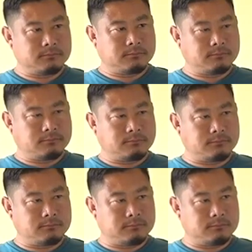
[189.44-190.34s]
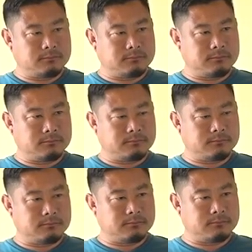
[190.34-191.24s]

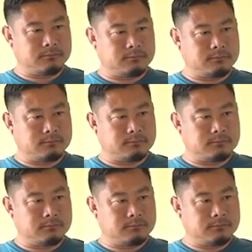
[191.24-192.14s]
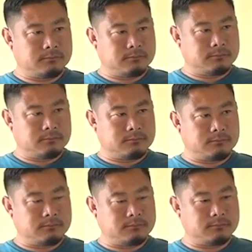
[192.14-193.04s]

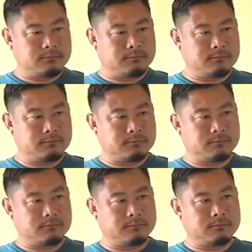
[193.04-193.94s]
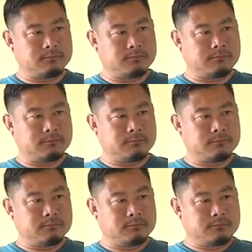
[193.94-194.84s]

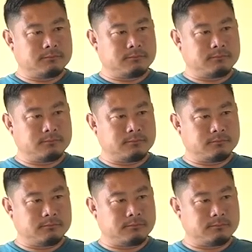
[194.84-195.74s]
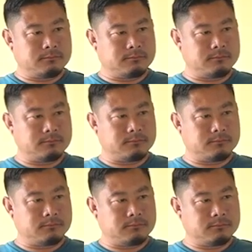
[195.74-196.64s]
No words are spoken by the person on screen.